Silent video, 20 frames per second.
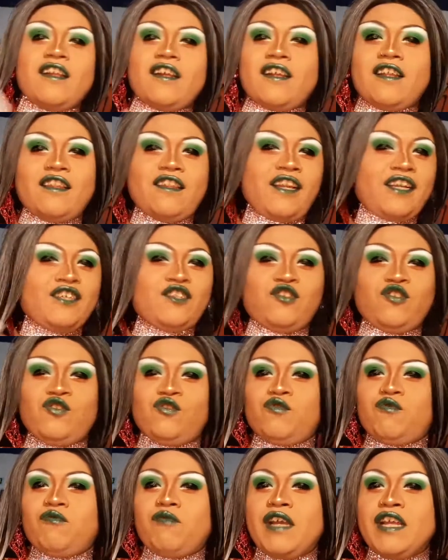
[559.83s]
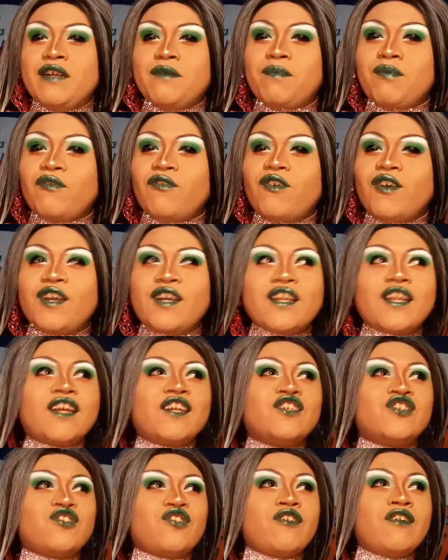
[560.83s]
Like, do you win a point, like a
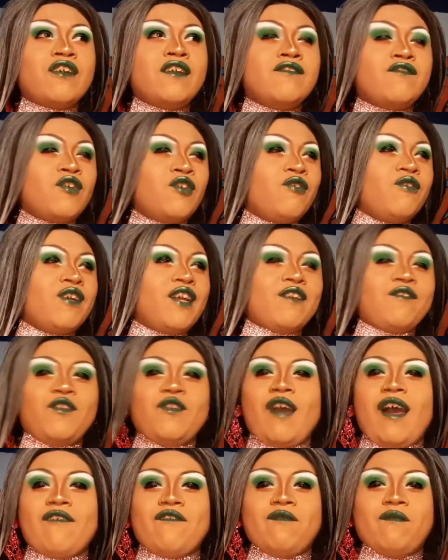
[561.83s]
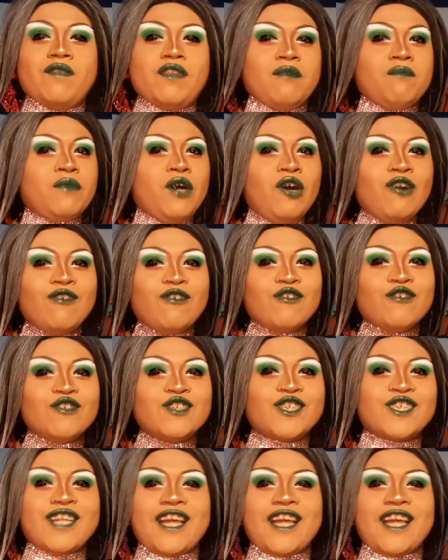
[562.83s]
jury vote, if you have the most?